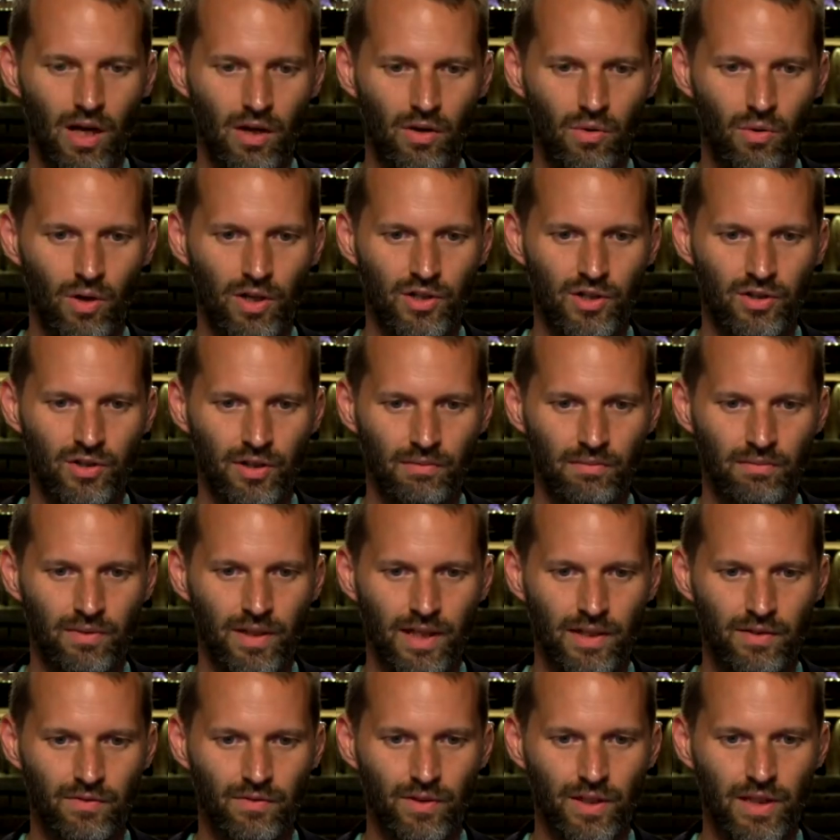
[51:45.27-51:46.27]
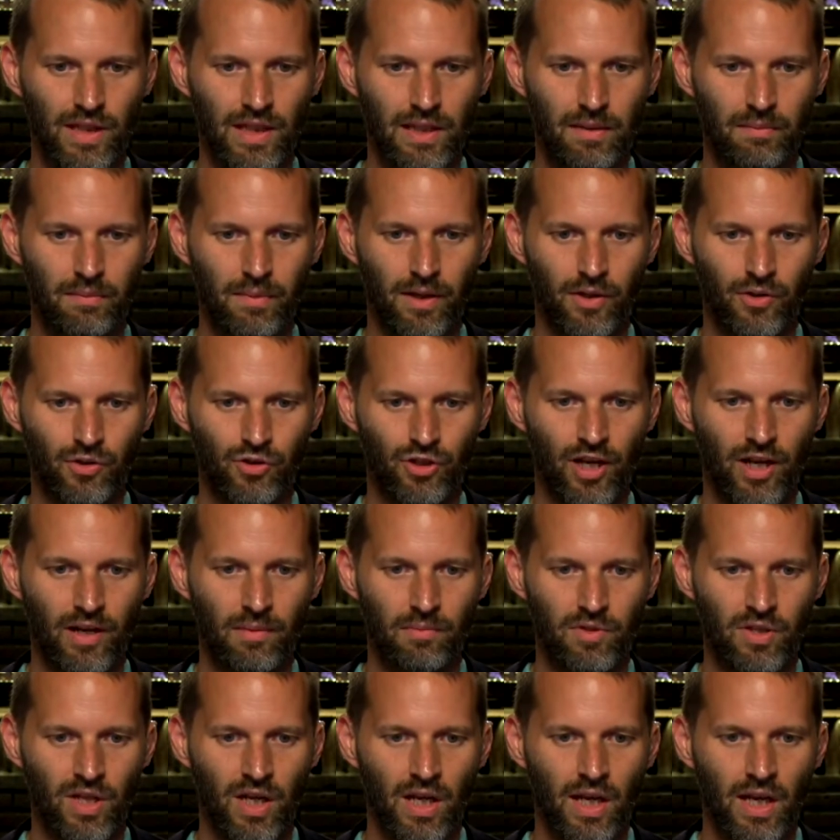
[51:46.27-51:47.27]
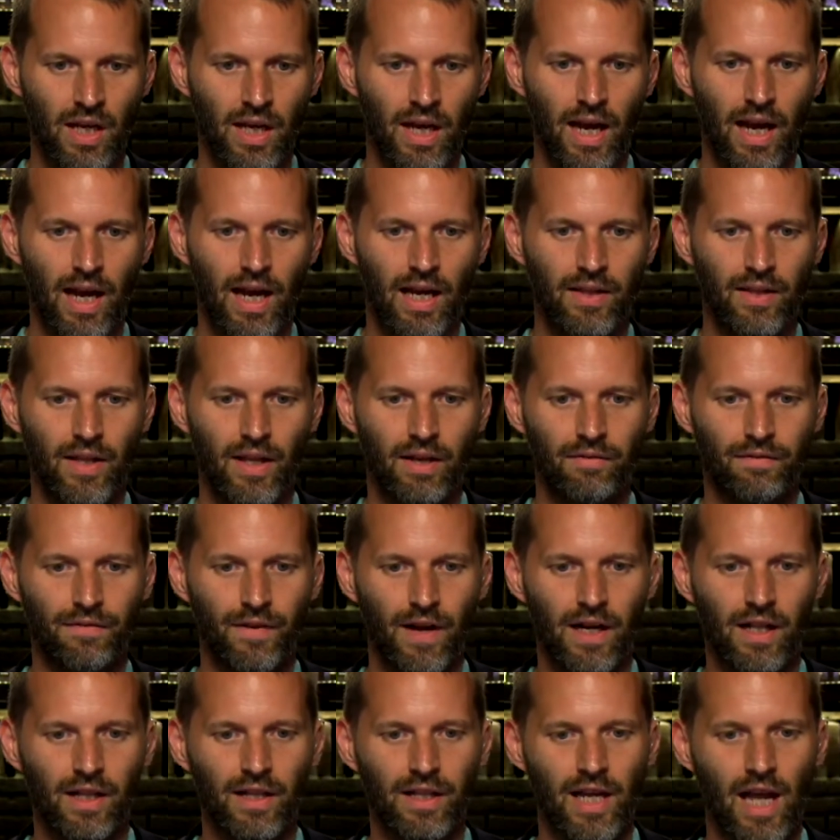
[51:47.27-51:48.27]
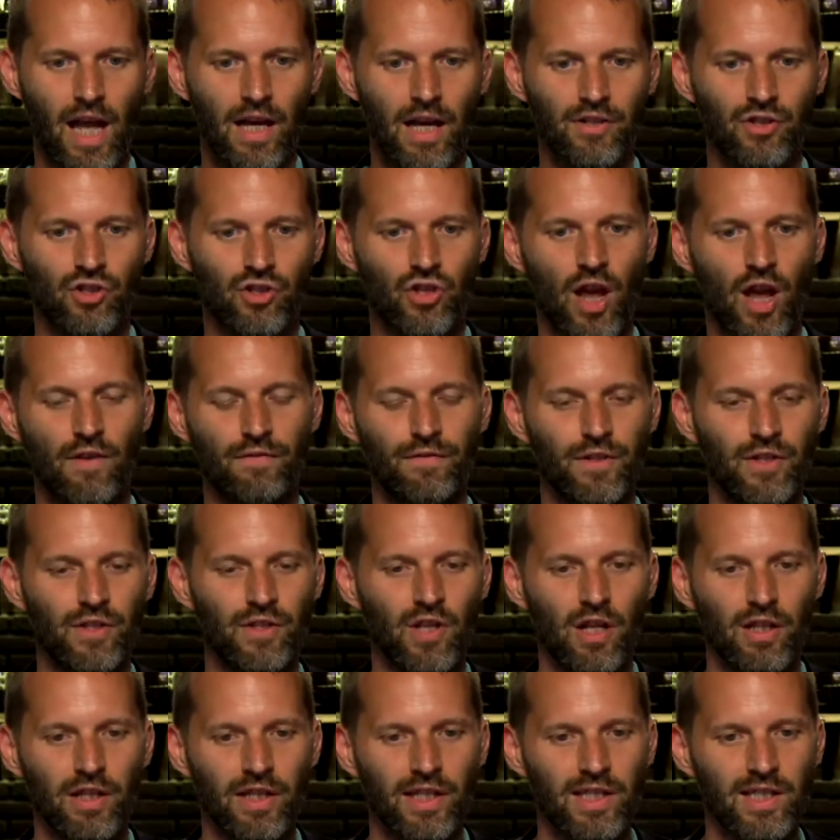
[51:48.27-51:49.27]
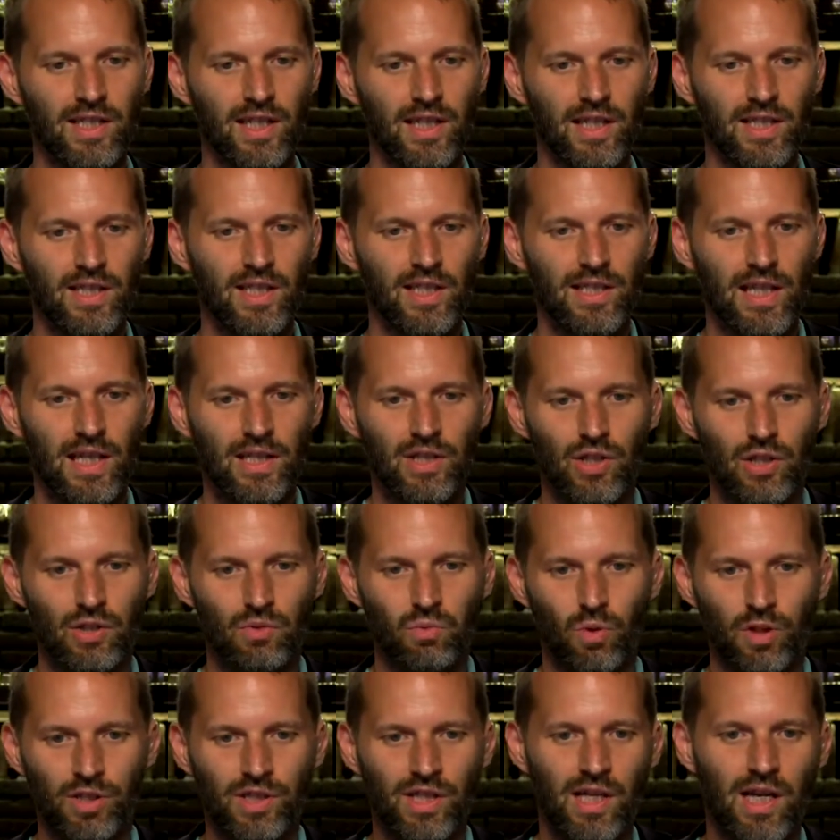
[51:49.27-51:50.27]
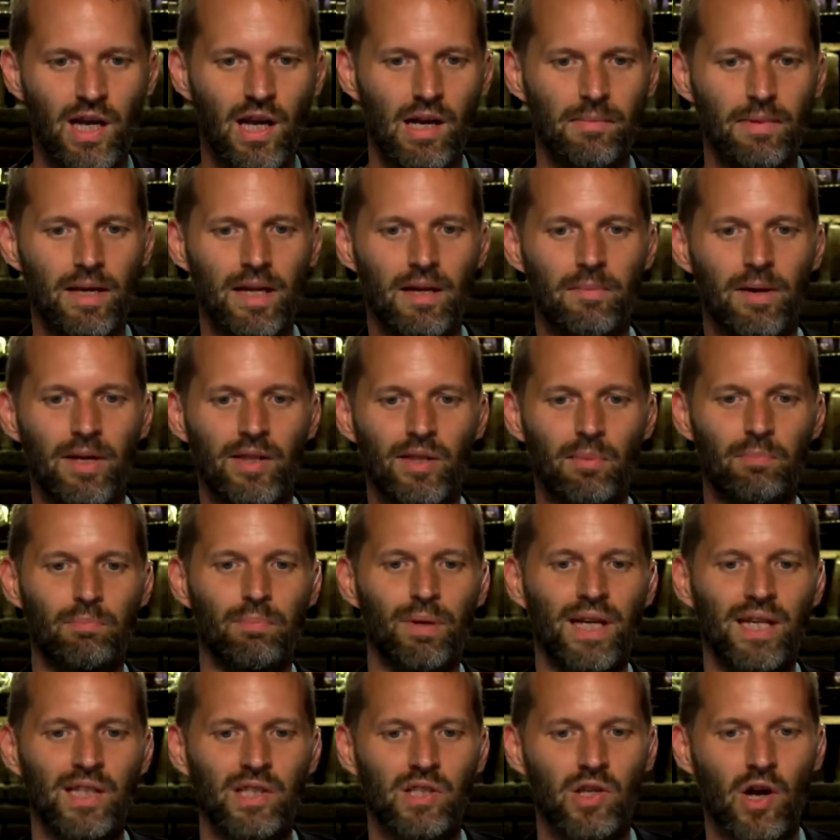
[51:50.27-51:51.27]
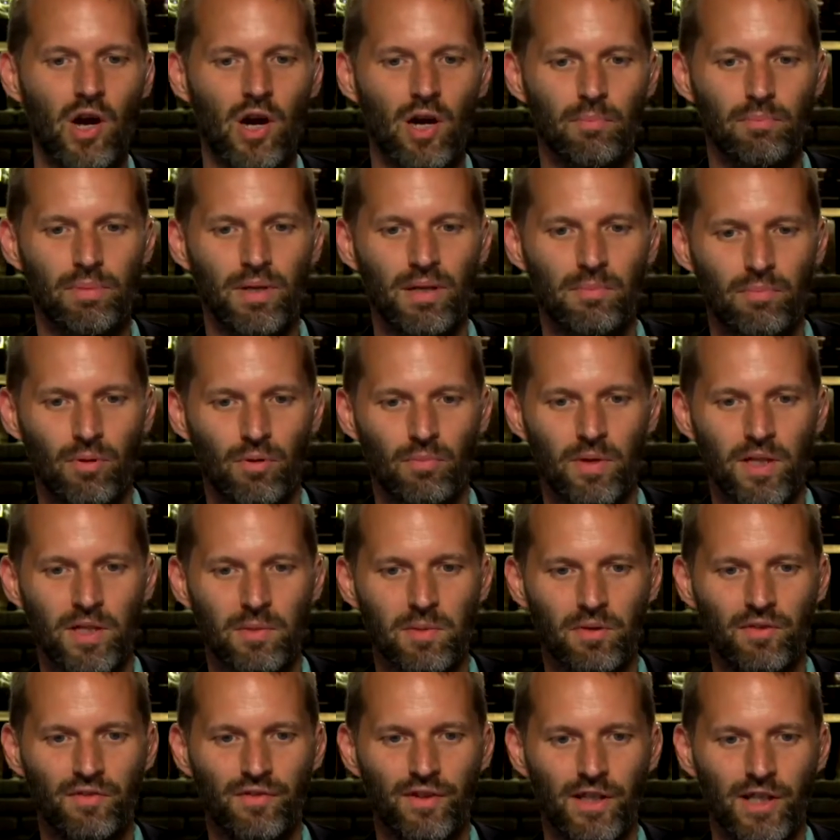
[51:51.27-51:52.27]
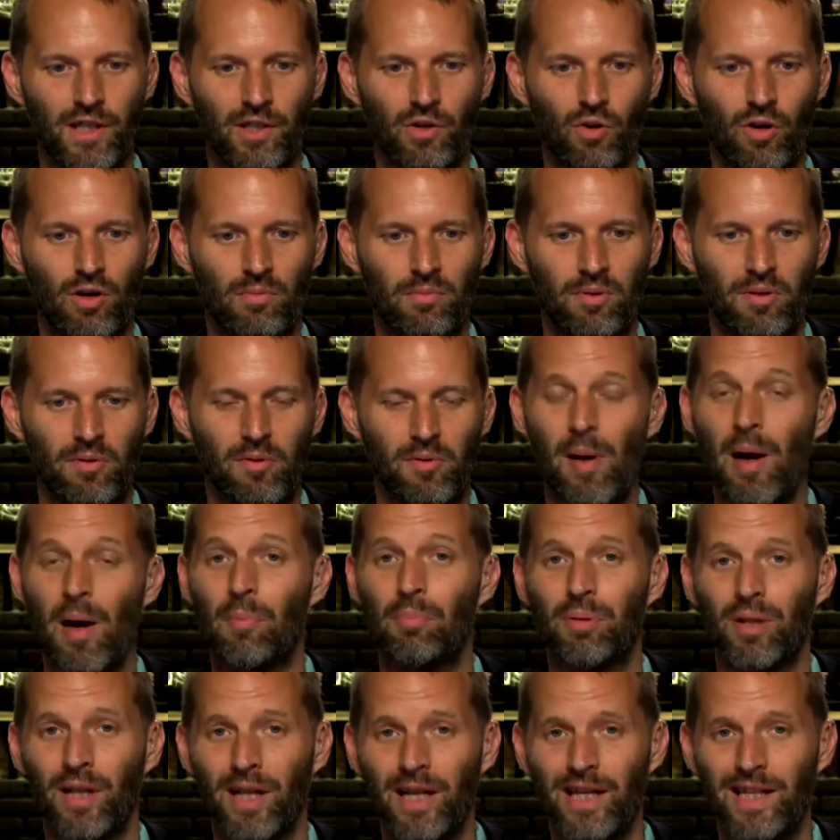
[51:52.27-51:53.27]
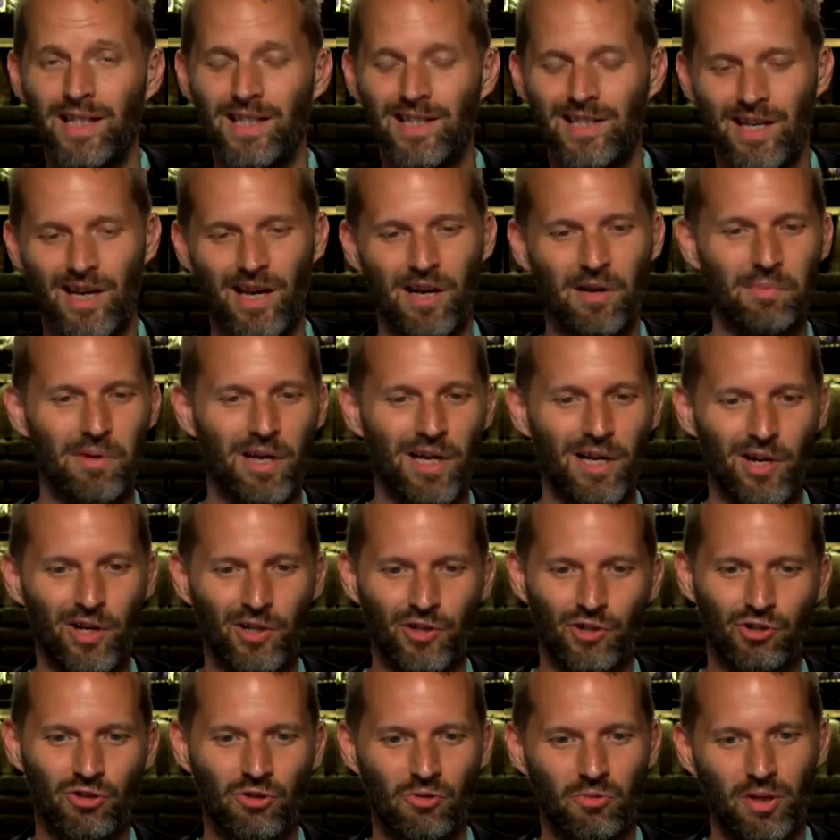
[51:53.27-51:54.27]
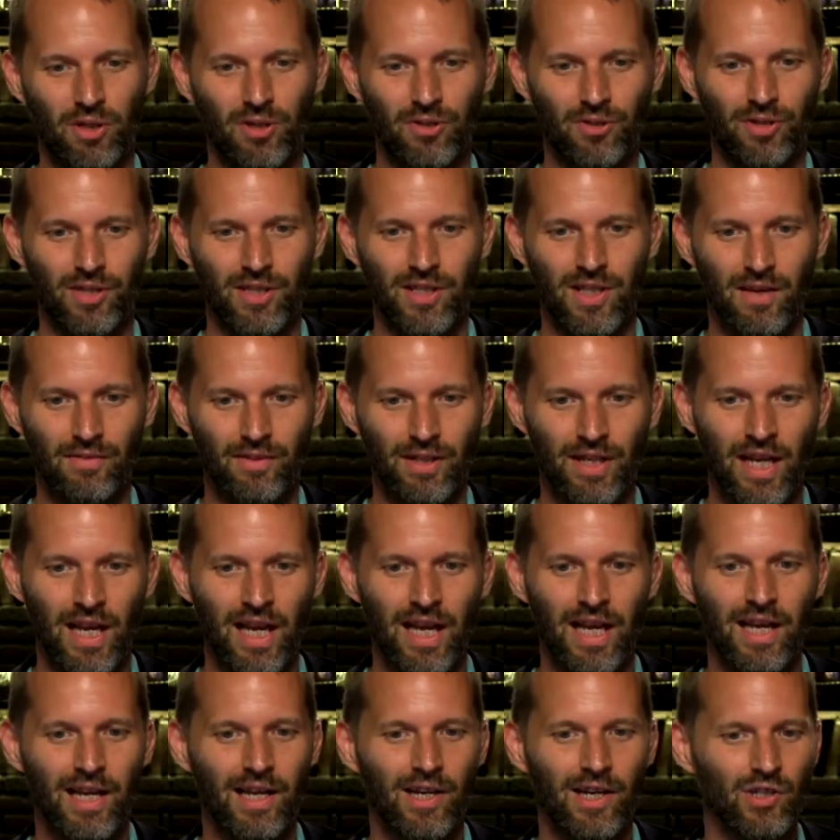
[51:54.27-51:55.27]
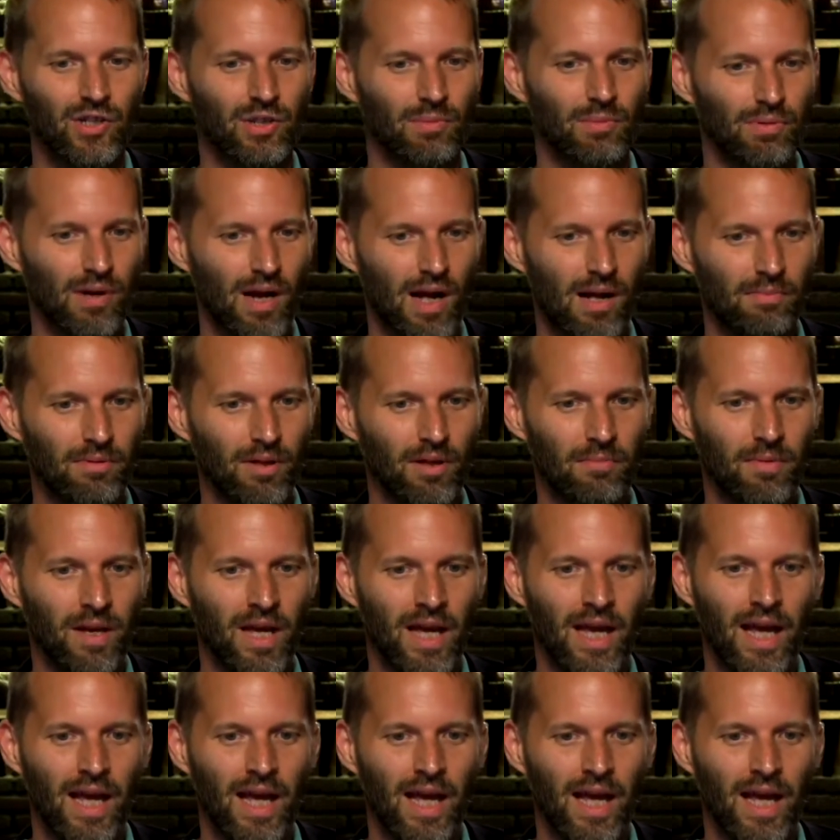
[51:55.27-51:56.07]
question. Thanks for the email, James. And then finally, uh, Jeff in Salt Lake City says, I just want to comment about the Pixar people must be feeling horrible about planes comment on show 137. Here's the problem